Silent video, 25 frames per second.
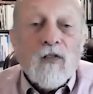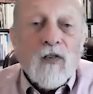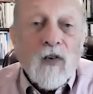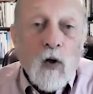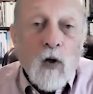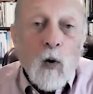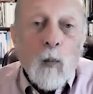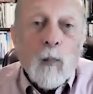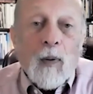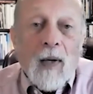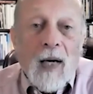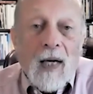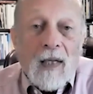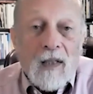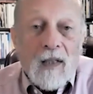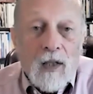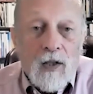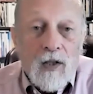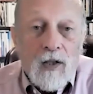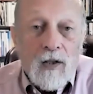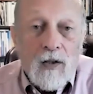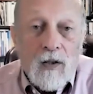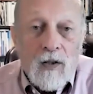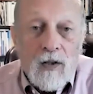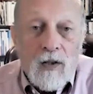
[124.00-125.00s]
few
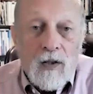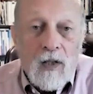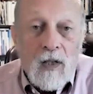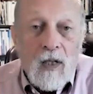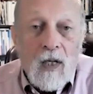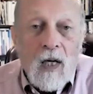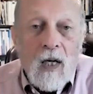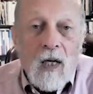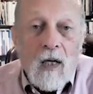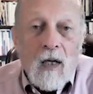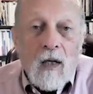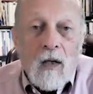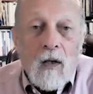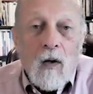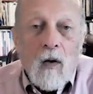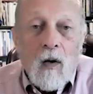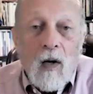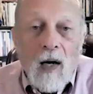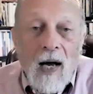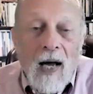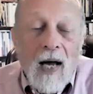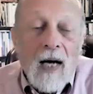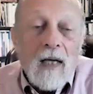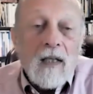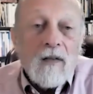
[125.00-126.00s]
practitioners who
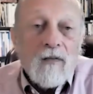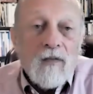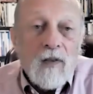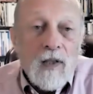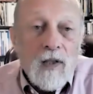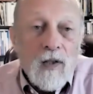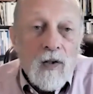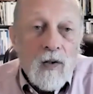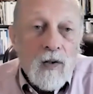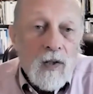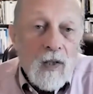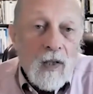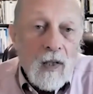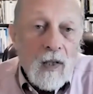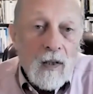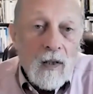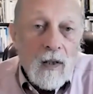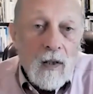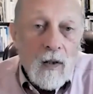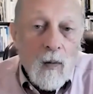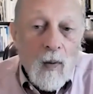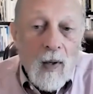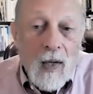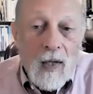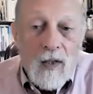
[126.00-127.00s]
are actively using it in the
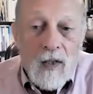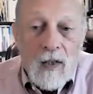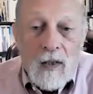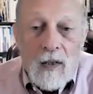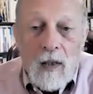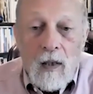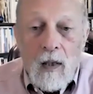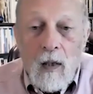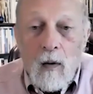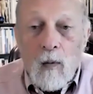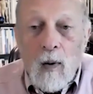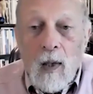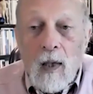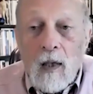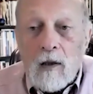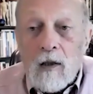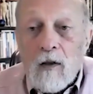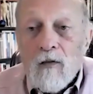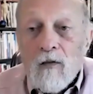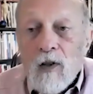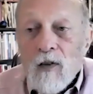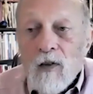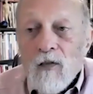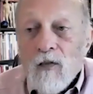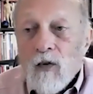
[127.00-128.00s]
US, and there are
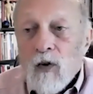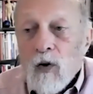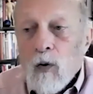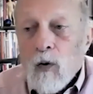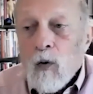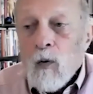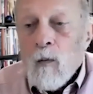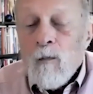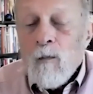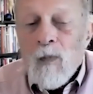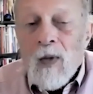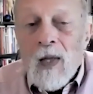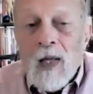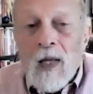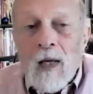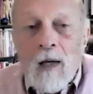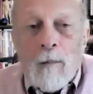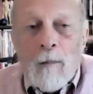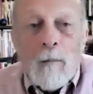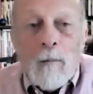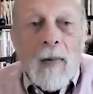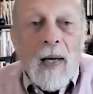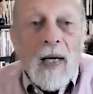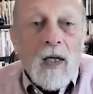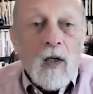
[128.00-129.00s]
relatively few
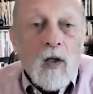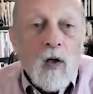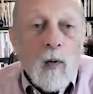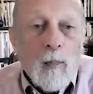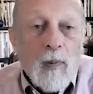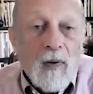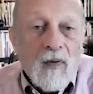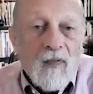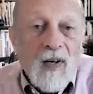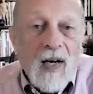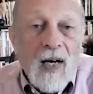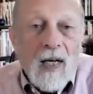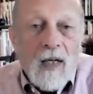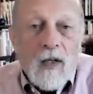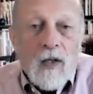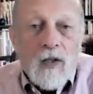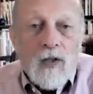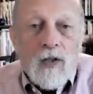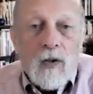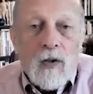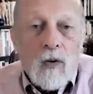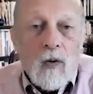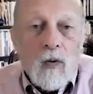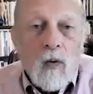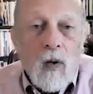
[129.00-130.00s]
medical providers
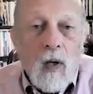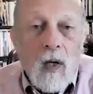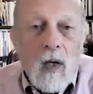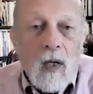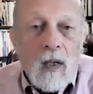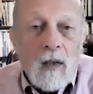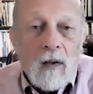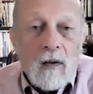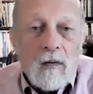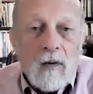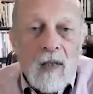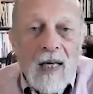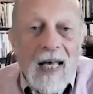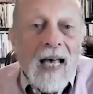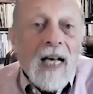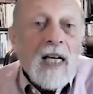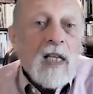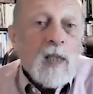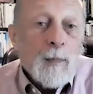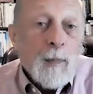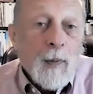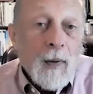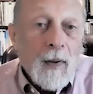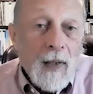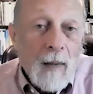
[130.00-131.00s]
who are
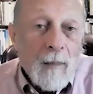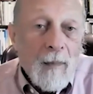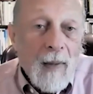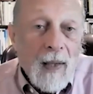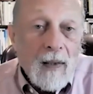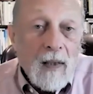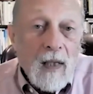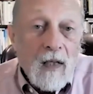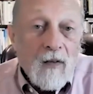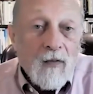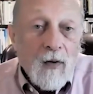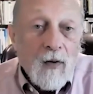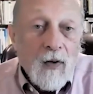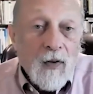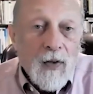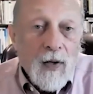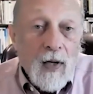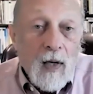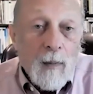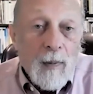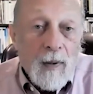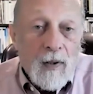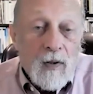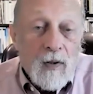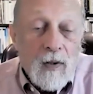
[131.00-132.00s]
expert at magnetic field
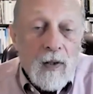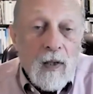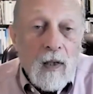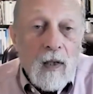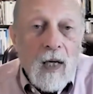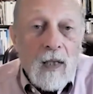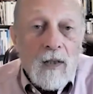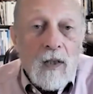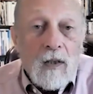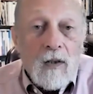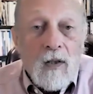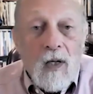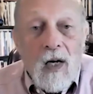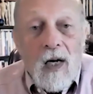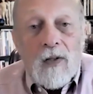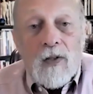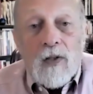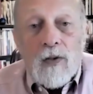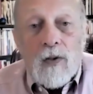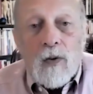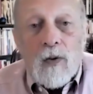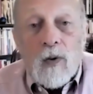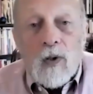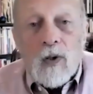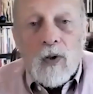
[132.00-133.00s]
therapy. So there are lots of
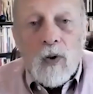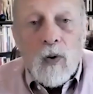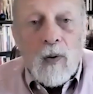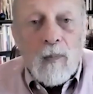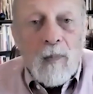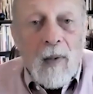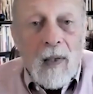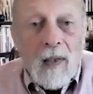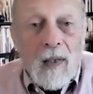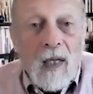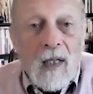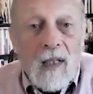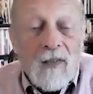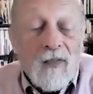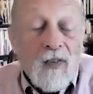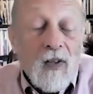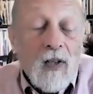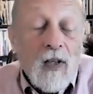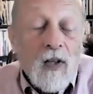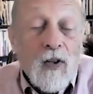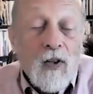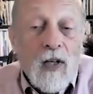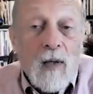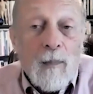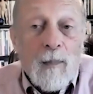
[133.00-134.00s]
doctors who are doing magnetic
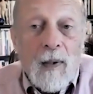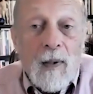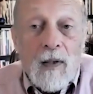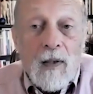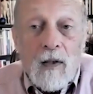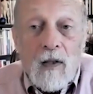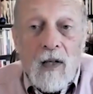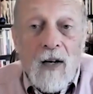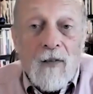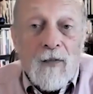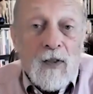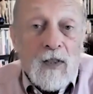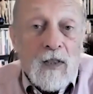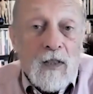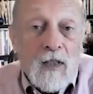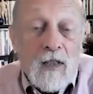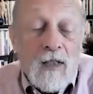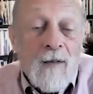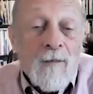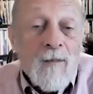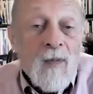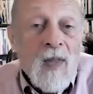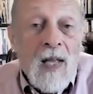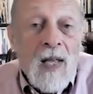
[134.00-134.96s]
field therapy in their offices,